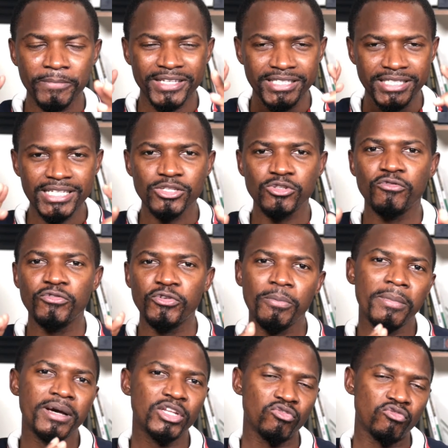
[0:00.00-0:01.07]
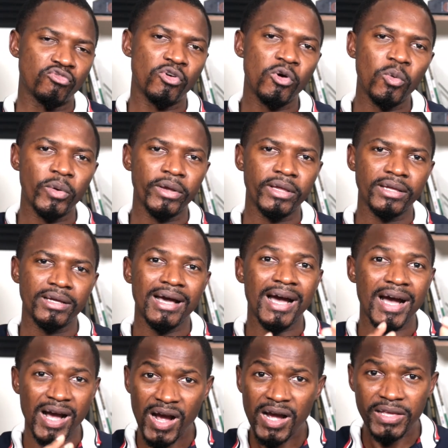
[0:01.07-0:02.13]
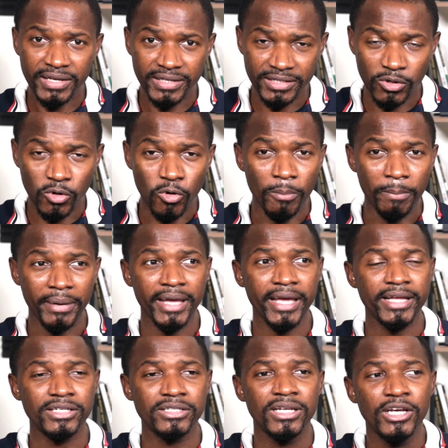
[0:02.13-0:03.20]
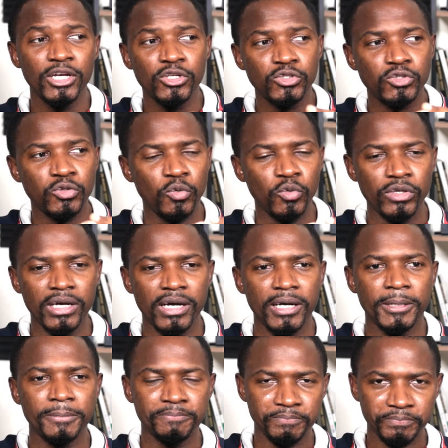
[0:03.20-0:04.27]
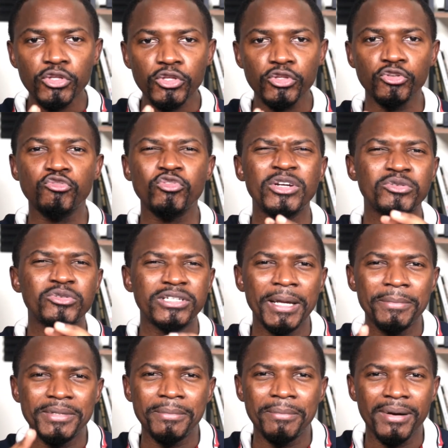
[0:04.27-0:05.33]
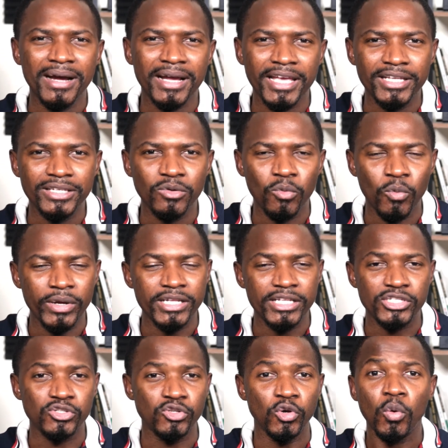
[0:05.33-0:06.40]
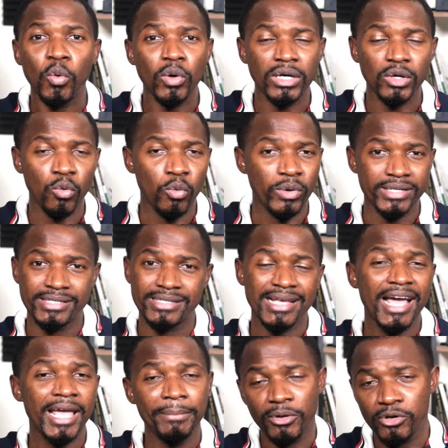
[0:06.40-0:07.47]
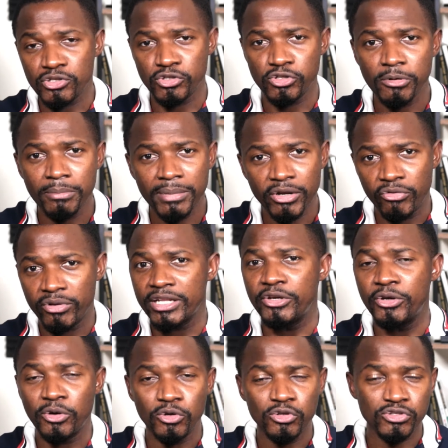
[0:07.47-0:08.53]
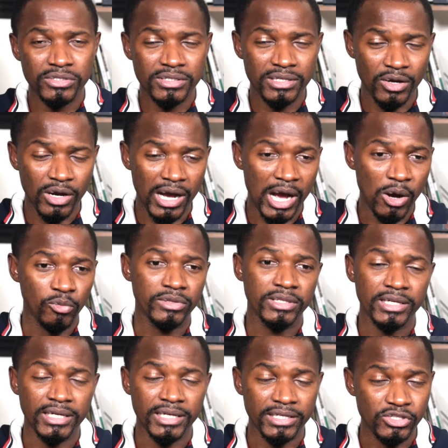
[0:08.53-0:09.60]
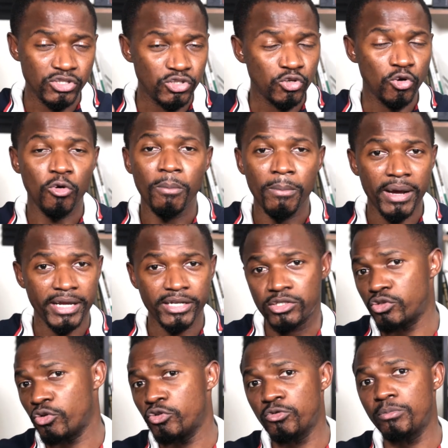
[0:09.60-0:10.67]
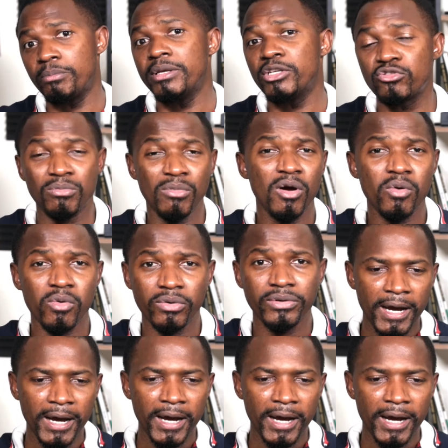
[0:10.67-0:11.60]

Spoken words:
The chances of your money growing are higher compared to you're trying to time the market when it's lower or when it's high, because nobody really knows how the stock market is going to be tomorrow.